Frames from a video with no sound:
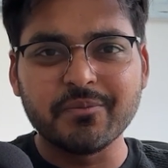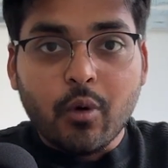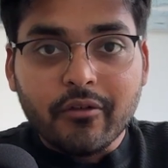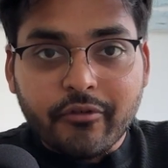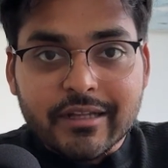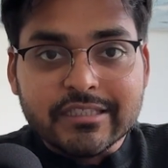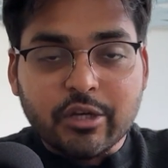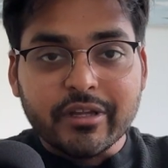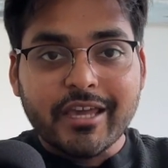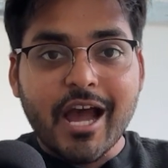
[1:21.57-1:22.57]
Well, friends, the
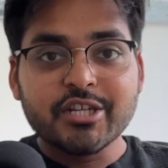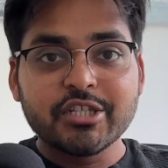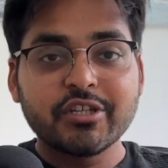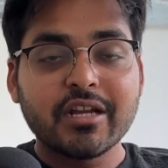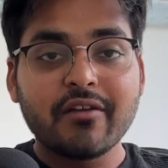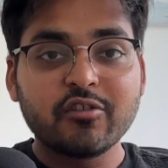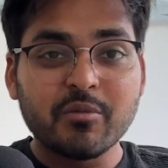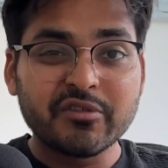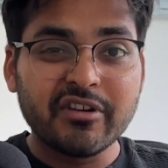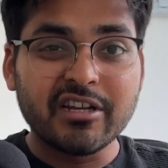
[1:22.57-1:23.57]
only catch is you can have so
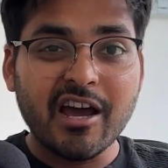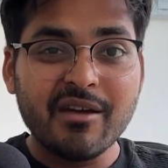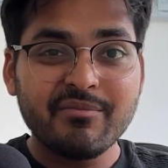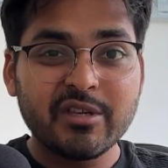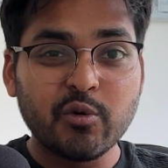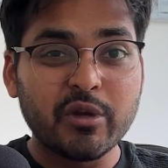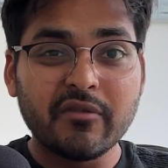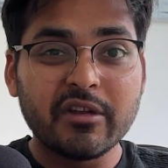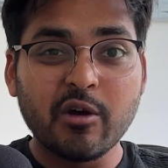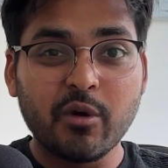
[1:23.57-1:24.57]
much free time, you wouldn't
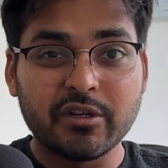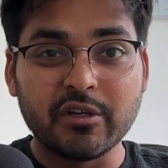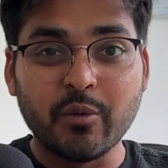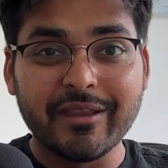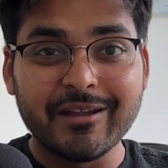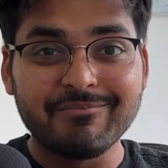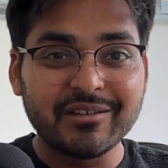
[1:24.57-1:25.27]
even know what to do with it.